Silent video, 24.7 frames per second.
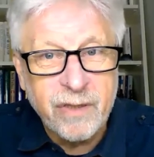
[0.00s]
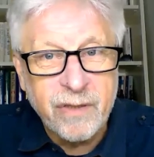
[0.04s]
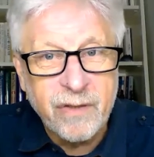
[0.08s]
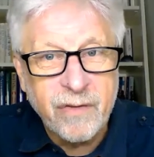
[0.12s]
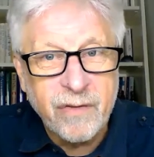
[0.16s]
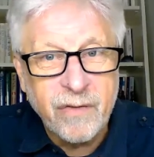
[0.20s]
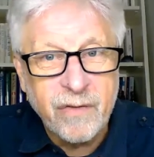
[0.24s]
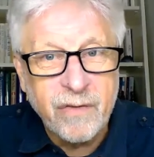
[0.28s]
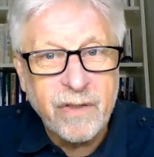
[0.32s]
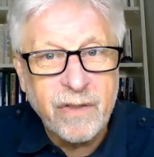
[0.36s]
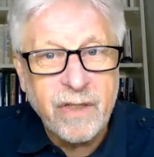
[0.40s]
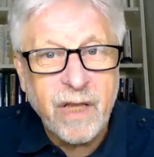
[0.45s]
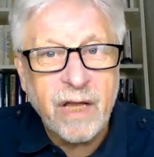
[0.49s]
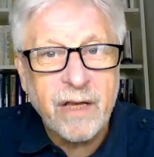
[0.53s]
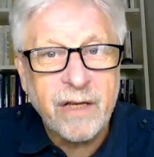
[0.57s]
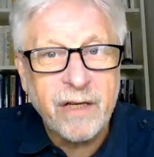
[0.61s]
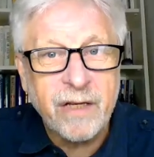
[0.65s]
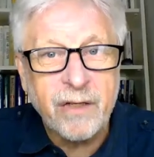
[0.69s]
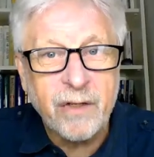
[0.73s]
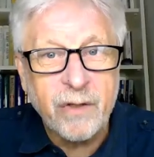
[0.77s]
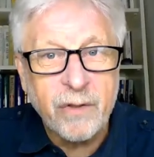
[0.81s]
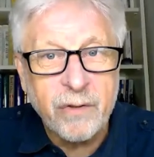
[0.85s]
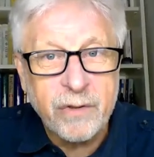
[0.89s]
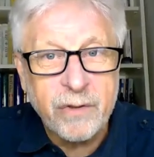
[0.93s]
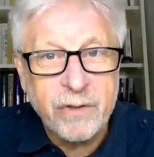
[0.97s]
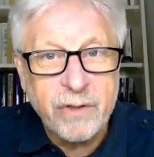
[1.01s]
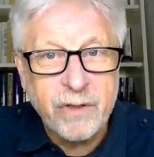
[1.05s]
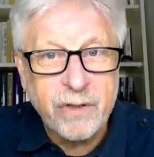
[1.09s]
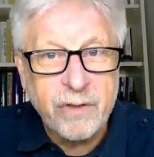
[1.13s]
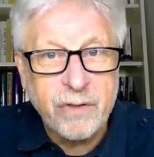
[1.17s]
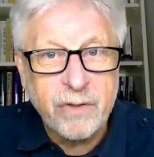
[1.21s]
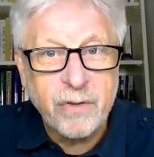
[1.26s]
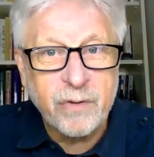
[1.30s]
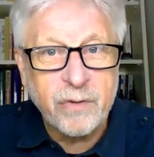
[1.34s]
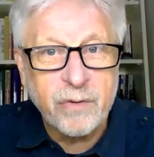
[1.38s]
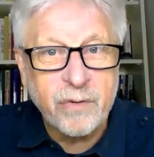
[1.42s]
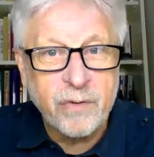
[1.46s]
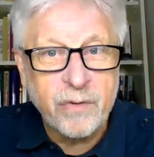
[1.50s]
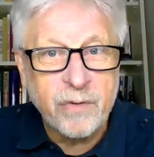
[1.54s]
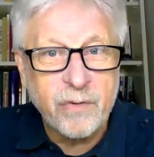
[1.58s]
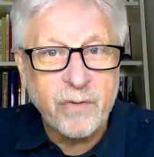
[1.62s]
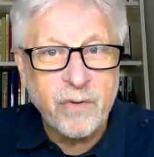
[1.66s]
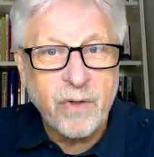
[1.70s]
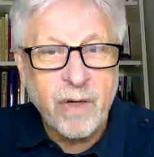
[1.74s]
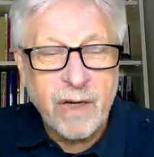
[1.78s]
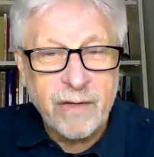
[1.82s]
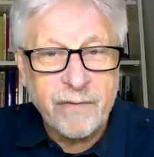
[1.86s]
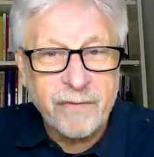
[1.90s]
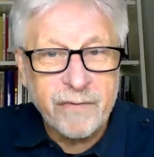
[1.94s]
diagnosed to
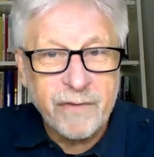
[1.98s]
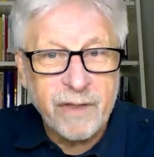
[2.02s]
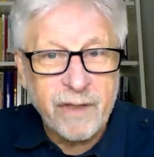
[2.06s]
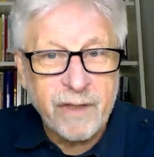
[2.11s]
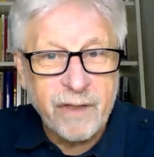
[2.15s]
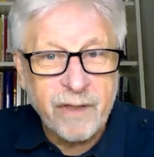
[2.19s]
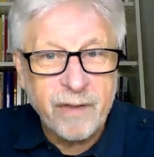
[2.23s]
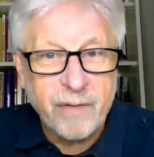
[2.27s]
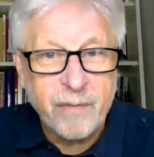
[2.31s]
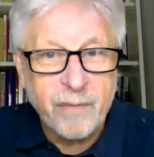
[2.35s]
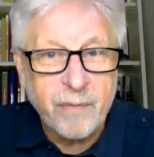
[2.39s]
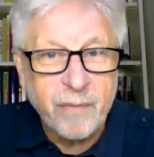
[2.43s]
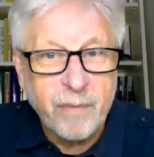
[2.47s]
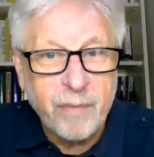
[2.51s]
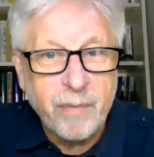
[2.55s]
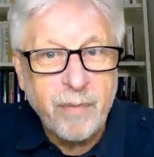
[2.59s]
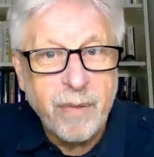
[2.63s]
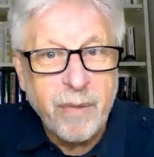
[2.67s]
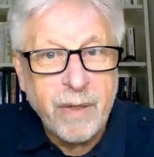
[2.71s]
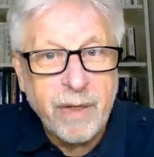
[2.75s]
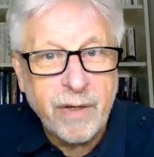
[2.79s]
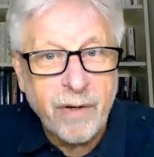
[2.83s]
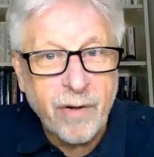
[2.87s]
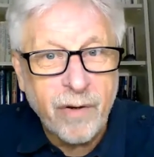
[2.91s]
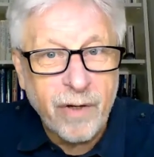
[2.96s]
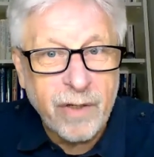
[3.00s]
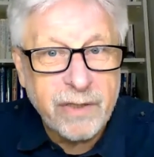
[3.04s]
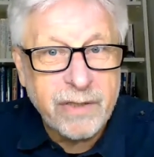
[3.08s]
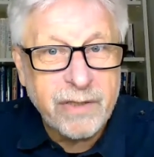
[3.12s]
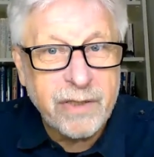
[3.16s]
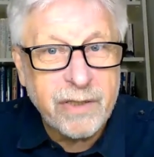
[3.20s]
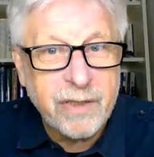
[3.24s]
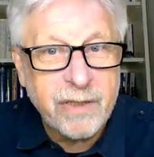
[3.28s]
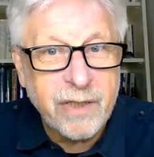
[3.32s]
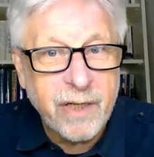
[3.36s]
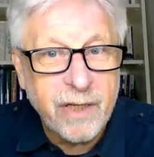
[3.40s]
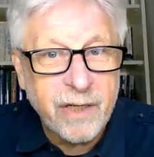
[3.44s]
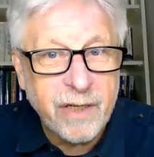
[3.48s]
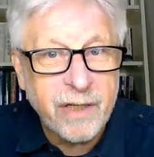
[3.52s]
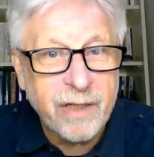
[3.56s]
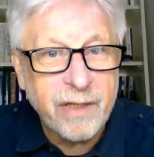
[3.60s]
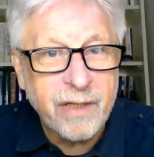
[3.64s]
have the BRCA.